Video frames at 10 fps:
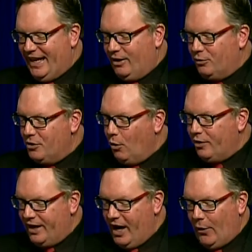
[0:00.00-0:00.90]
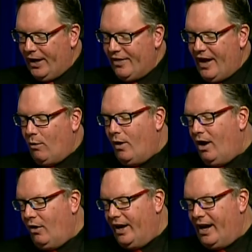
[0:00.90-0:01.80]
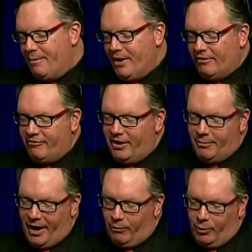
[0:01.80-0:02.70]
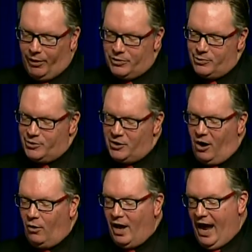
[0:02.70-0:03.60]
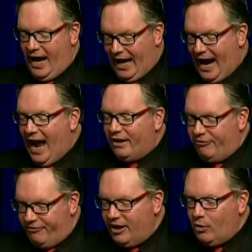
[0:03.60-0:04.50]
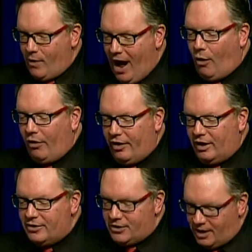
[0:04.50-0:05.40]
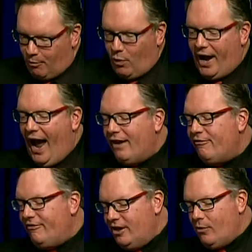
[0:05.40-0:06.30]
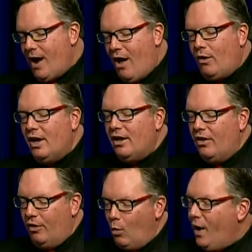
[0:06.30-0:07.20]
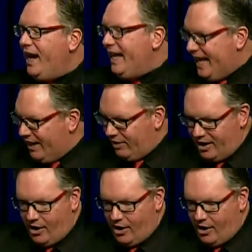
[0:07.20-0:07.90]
I don't know the area that well. I met a friend of mine. We went to a show, and I had to figure out the subway. I had to figure out the way to get there.